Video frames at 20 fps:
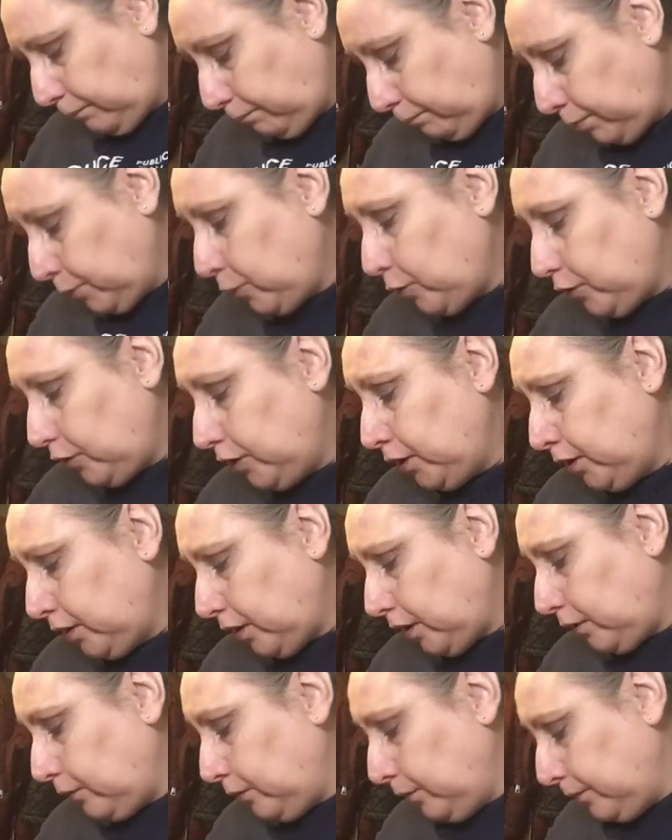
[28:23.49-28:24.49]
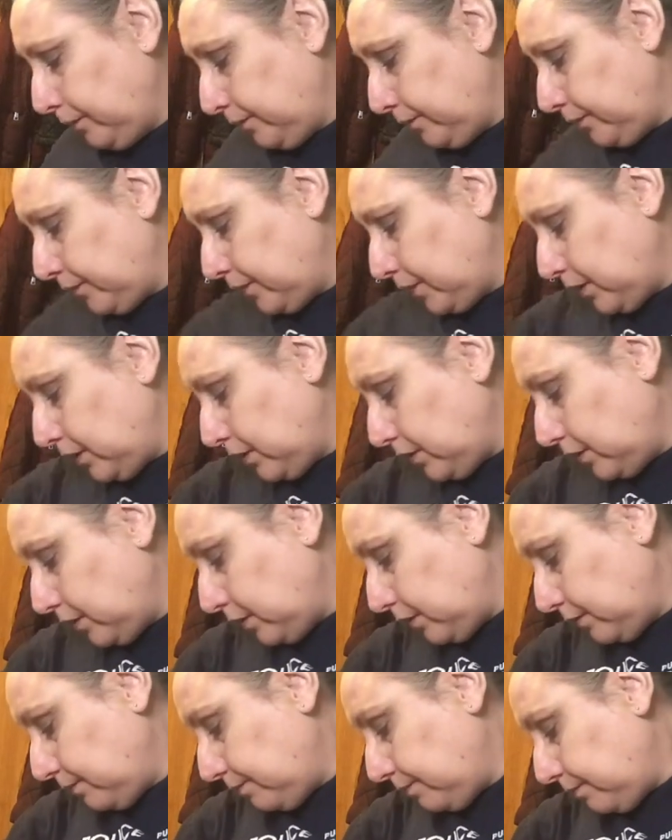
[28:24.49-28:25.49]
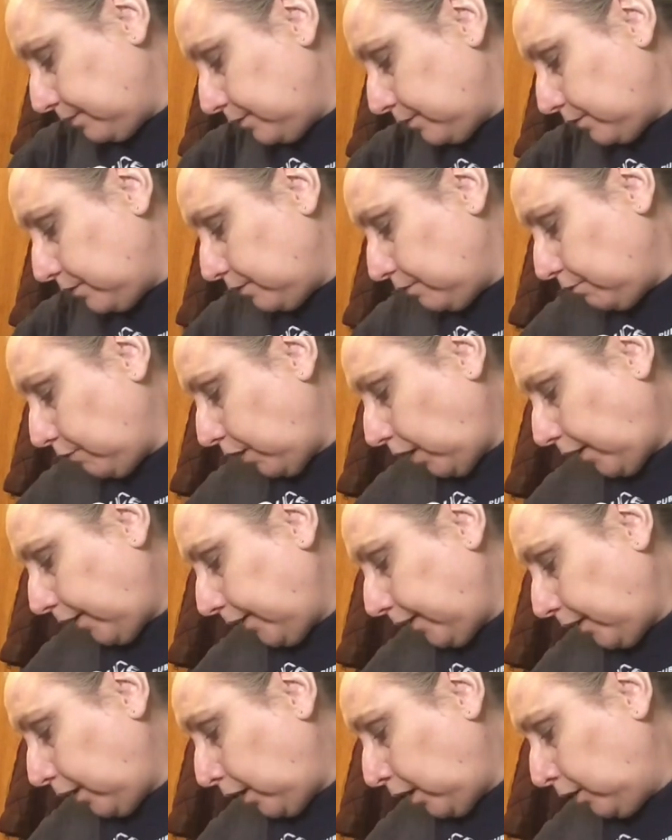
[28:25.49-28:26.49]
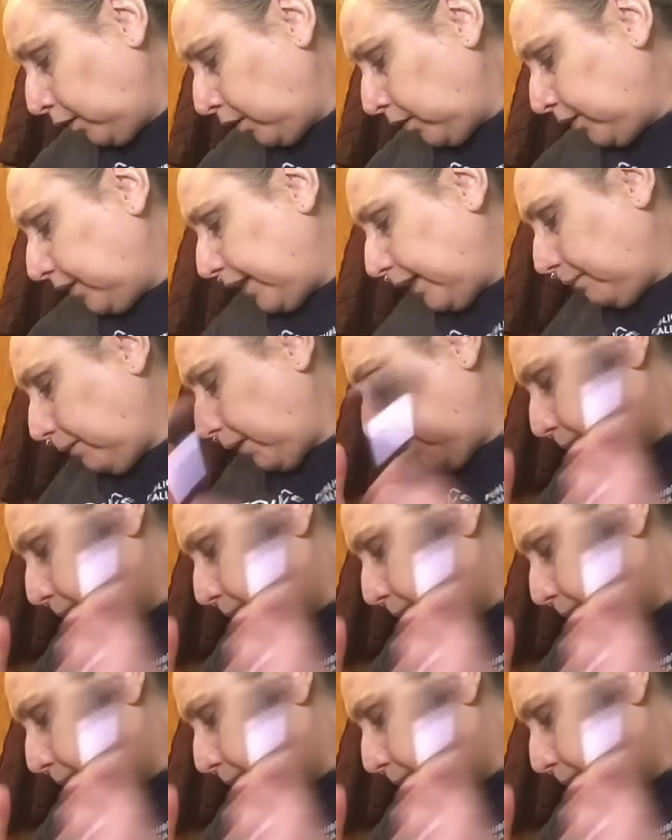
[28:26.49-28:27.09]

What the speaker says: but, you know. Right, I'm going to get my